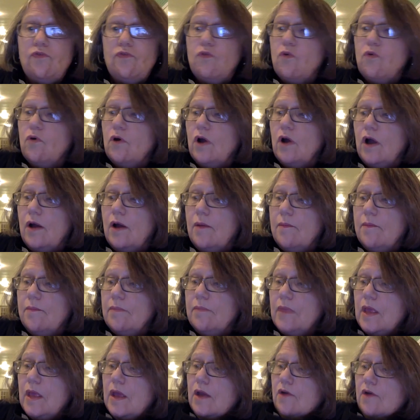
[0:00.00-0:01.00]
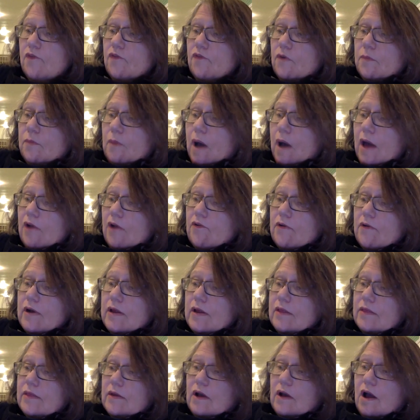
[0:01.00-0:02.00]
for
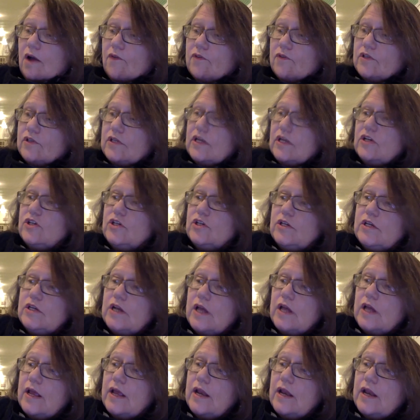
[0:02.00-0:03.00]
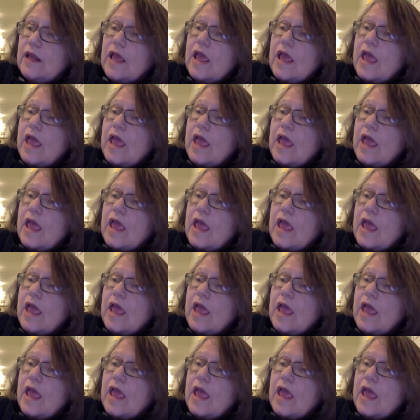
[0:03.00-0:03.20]
moderating the conversation tonight.